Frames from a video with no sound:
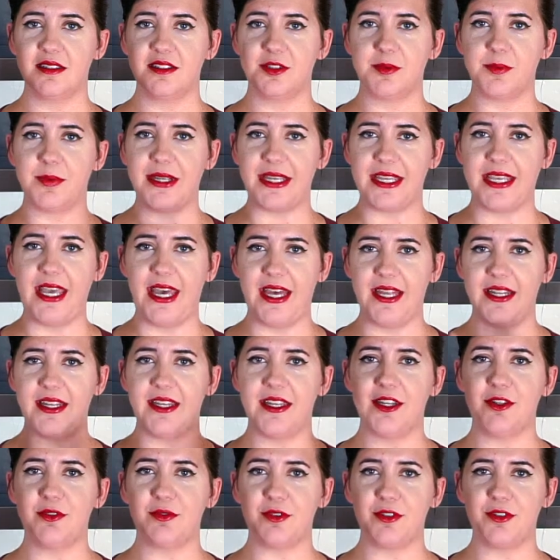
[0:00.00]

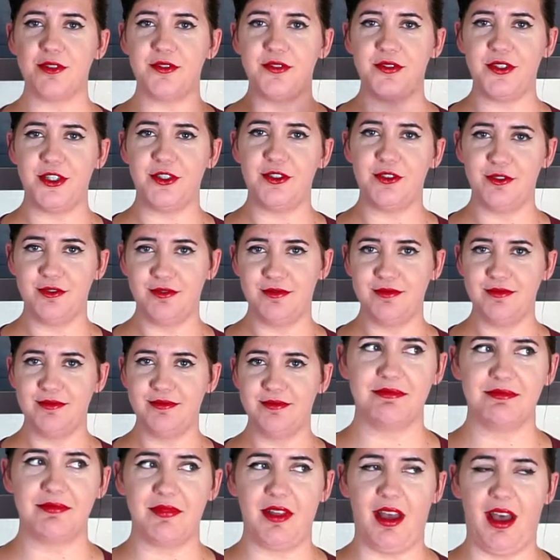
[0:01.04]
Spaghetti review.
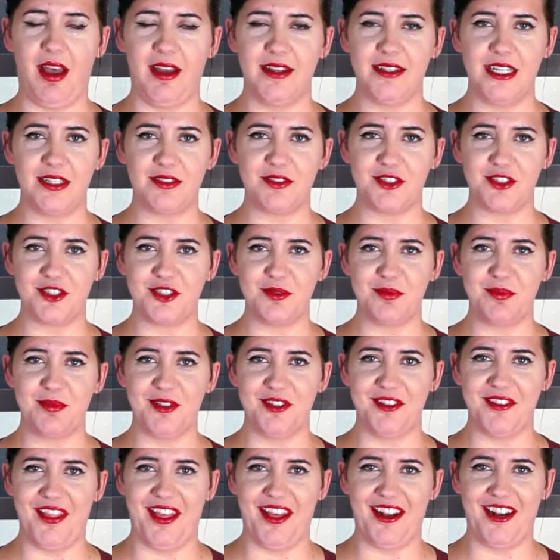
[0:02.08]
I never could
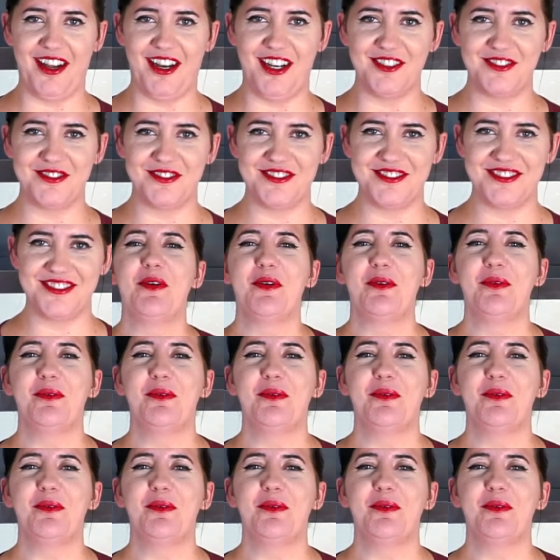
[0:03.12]
pull that off.